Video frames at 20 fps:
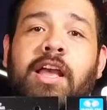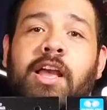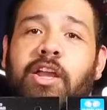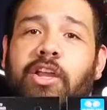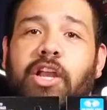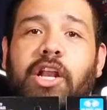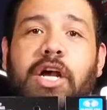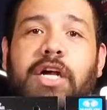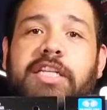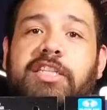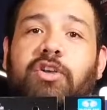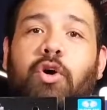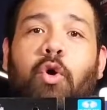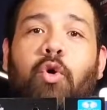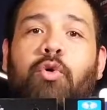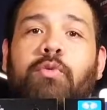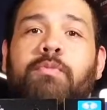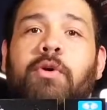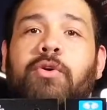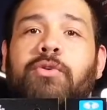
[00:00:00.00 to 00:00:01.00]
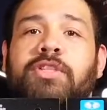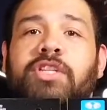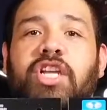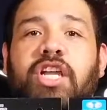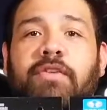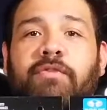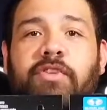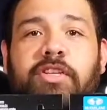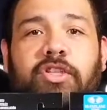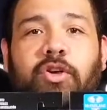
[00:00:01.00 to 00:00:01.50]
His old
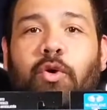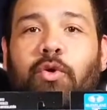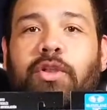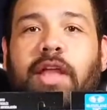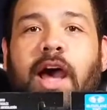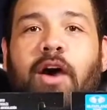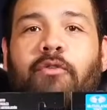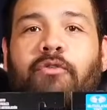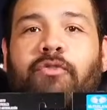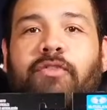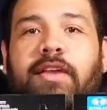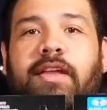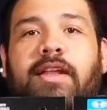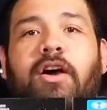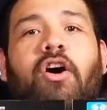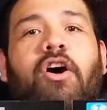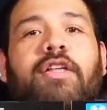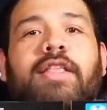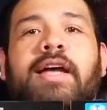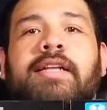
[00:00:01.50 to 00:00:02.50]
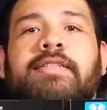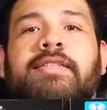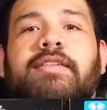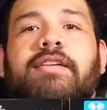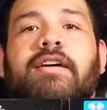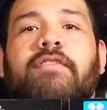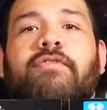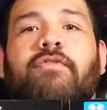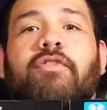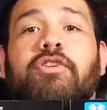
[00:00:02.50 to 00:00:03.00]
motif, his old outfit, all that
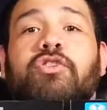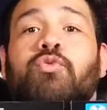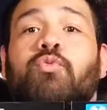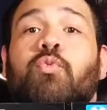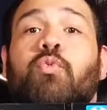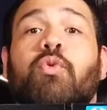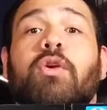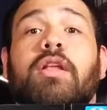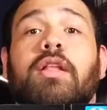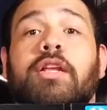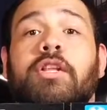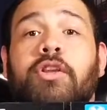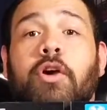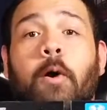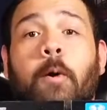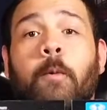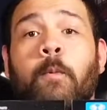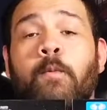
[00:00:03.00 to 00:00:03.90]
stuff looks really dope.